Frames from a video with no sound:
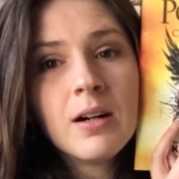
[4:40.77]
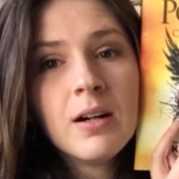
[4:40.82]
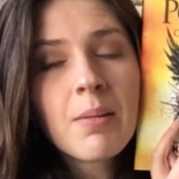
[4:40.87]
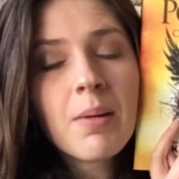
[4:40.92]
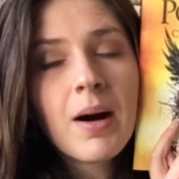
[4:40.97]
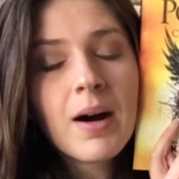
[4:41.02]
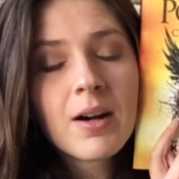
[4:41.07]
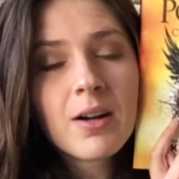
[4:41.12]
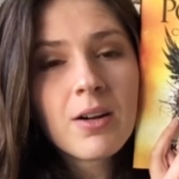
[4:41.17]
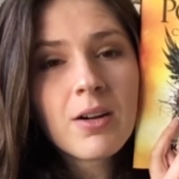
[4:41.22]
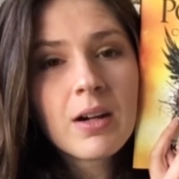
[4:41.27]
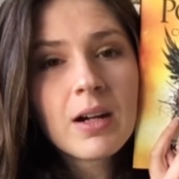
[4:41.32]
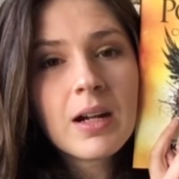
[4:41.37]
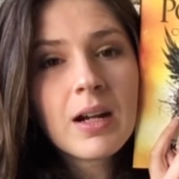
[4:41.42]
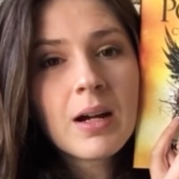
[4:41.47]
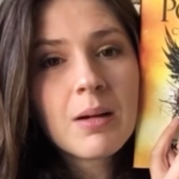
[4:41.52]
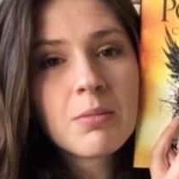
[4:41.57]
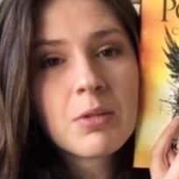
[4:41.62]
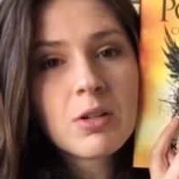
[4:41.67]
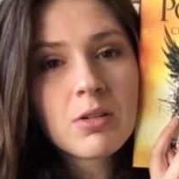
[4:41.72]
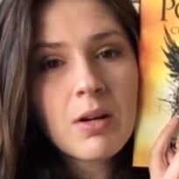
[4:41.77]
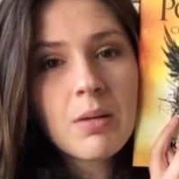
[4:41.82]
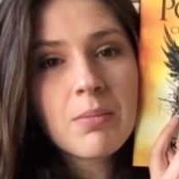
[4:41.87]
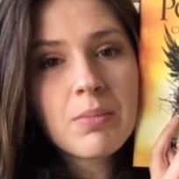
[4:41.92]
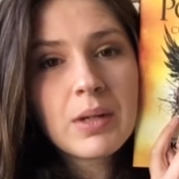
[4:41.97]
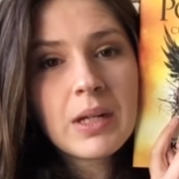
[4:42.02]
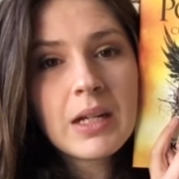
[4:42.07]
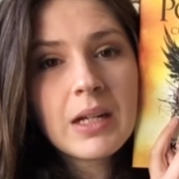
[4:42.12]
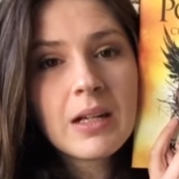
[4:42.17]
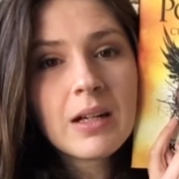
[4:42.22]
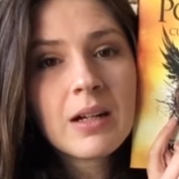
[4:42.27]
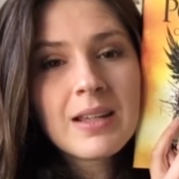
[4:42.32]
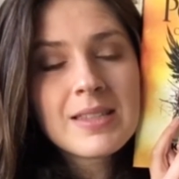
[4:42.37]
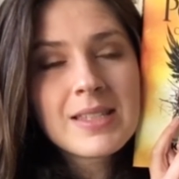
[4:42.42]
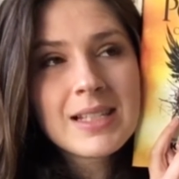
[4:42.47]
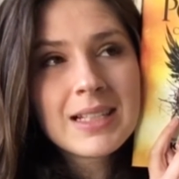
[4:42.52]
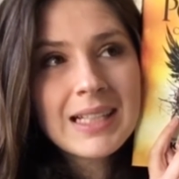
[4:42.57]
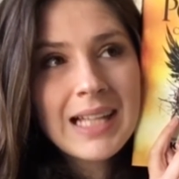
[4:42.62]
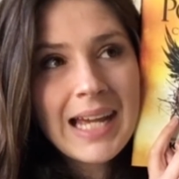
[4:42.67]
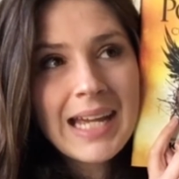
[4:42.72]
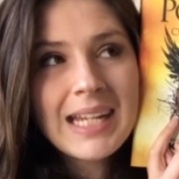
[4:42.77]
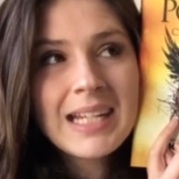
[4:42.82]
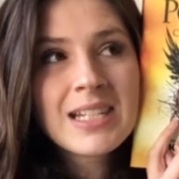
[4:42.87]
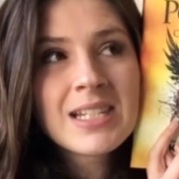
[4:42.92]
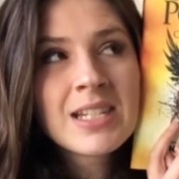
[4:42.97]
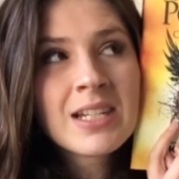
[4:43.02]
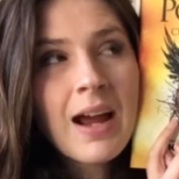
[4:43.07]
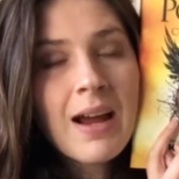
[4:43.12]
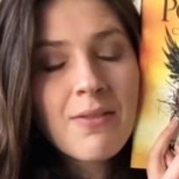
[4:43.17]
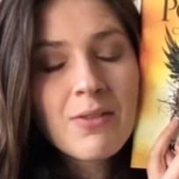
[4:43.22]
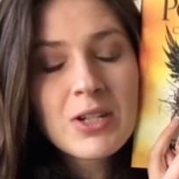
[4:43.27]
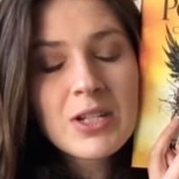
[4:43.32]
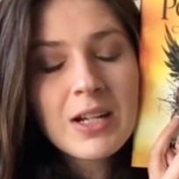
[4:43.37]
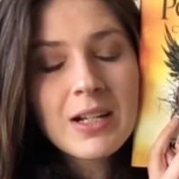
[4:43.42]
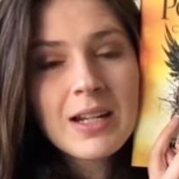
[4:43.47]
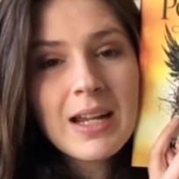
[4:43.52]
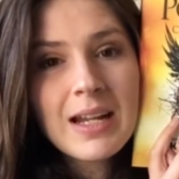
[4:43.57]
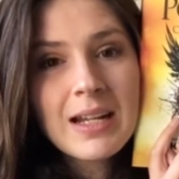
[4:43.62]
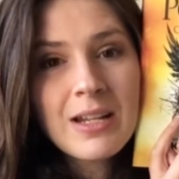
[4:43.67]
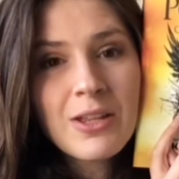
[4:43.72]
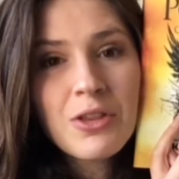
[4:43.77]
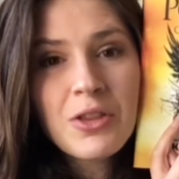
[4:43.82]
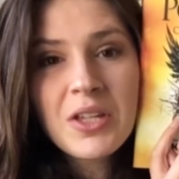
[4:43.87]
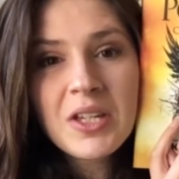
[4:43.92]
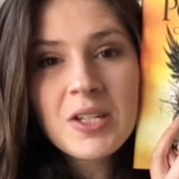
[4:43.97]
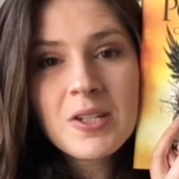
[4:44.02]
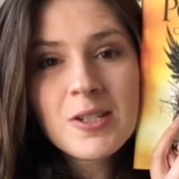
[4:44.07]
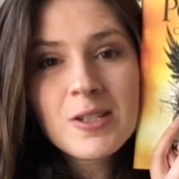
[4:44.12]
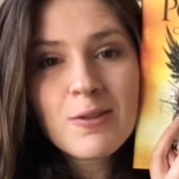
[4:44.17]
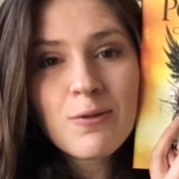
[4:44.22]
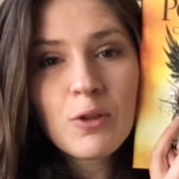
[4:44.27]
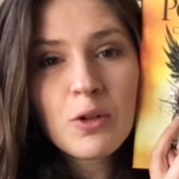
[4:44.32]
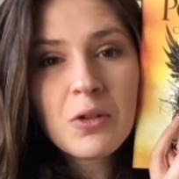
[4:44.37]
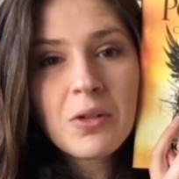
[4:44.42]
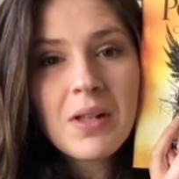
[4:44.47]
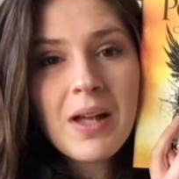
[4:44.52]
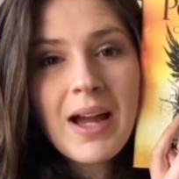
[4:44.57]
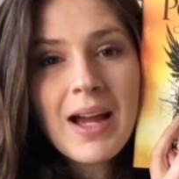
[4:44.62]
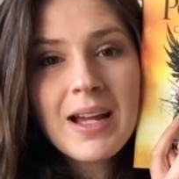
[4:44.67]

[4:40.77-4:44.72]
I'm hungry, I'm grumpy, it's late, I haven't done anything useful,